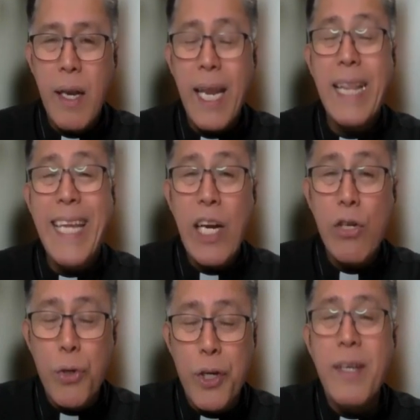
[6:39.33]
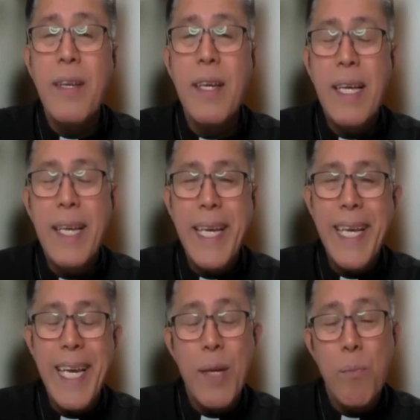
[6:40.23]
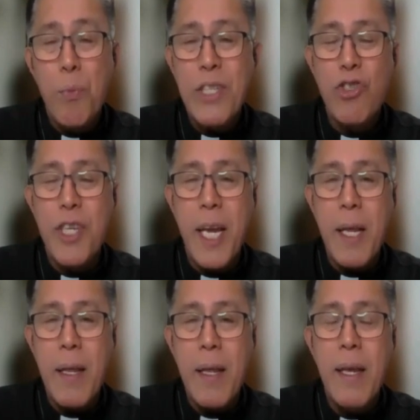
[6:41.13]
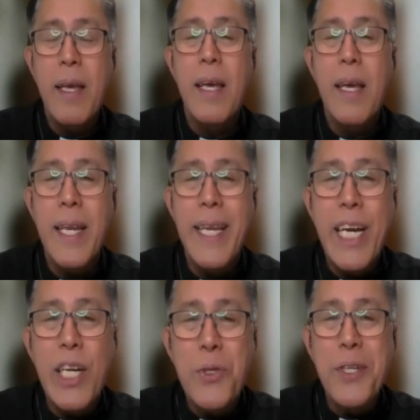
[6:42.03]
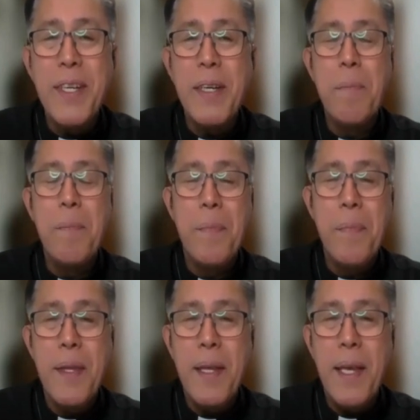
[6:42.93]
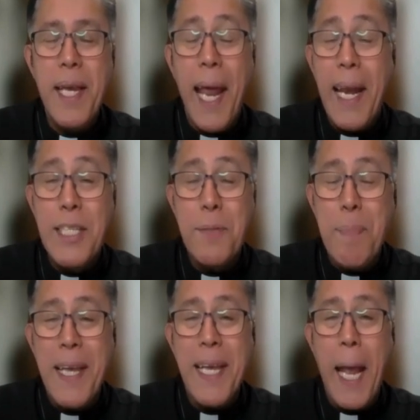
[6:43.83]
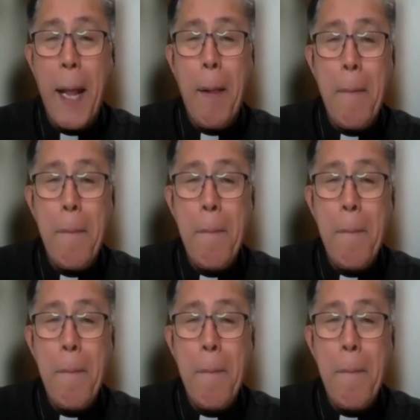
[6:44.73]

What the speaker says: that they are good in preaching, they are good in speaking,